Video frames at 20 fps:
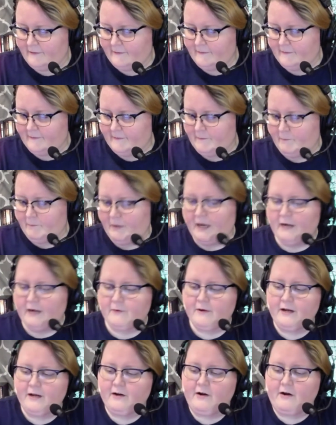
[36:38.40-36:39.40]
Pottery
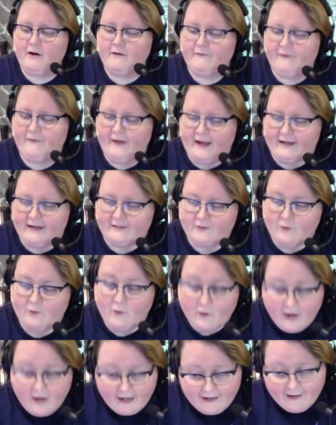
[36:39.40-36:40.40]
and artifacts. Or
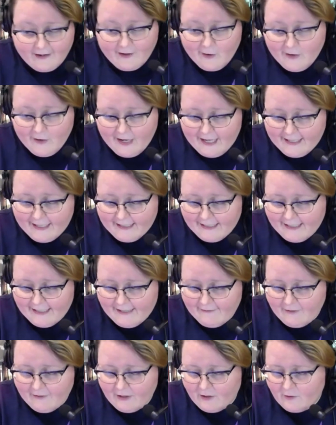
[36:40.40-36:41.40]
I can go ahead and leave
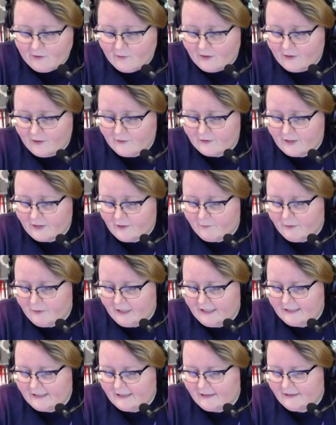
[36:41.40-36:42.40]
and go to one of those other
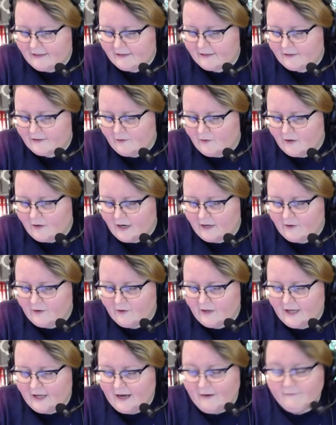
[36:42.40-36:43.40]
places, or I can go to
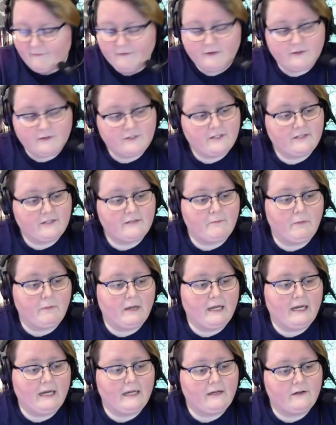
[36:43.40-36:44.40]
the outfitters and
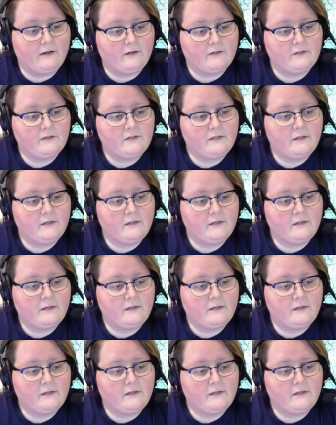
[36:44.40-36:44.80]
suppliers.